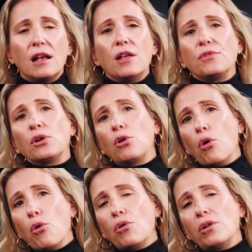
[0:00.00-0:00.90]
The
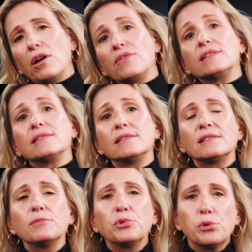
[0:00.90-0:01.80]
goal of a
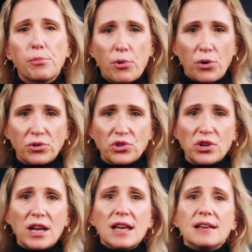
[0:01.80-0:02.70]
System 2 approach
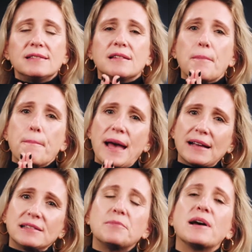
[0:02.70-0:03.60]
is to
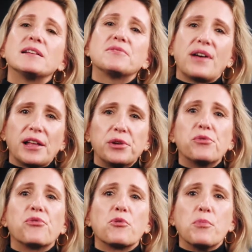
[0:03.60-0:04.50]
maximize value
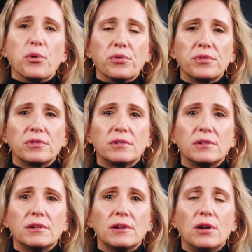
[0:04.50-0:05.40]
for both.
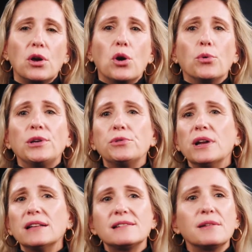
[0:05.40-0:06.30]
We do
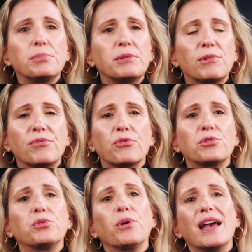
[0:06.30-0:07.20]
not simply refer
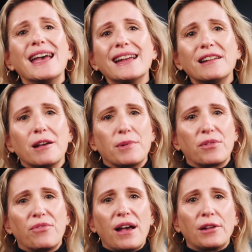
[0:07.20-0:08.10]
to economic
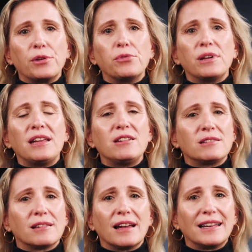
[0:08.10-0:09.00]
value each
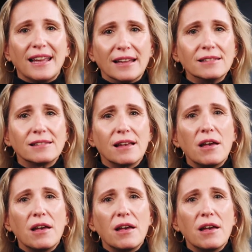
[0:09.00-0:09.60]
side gets,